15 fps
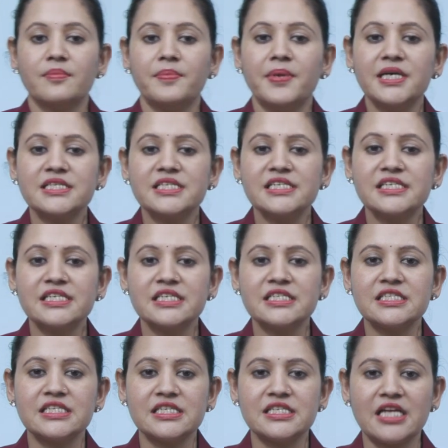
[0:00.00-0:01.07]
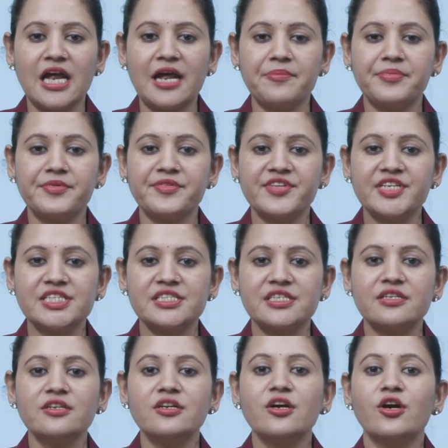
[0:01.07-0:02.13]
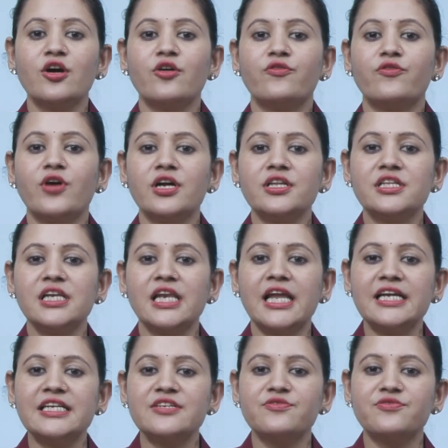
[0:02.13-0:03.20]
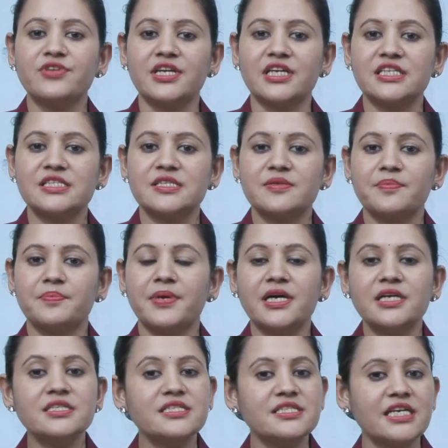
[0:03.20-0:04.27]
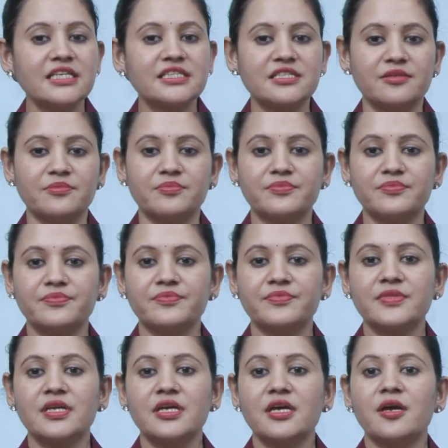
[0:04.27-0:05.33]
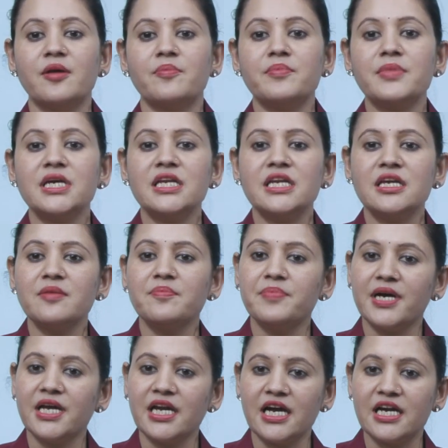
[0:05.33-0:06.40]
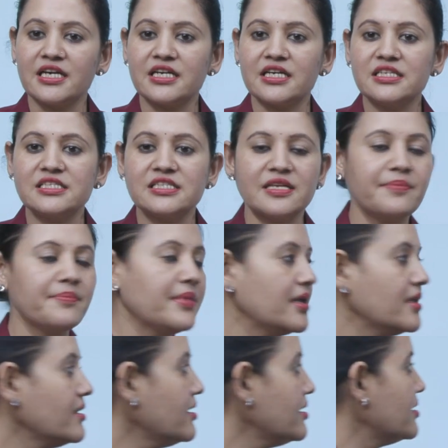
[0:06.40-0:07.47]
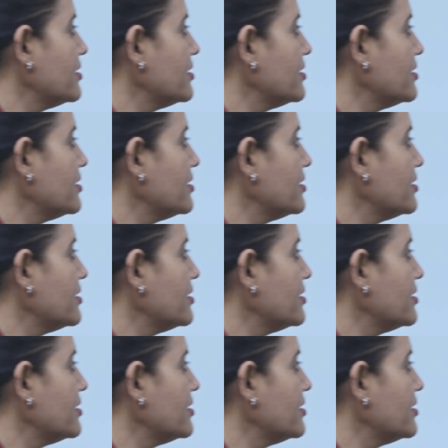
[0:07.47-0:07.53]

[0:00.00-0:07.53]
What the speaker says: Percentage is abbreviation for the Latin phrase per centum, meaning per hundred symbol.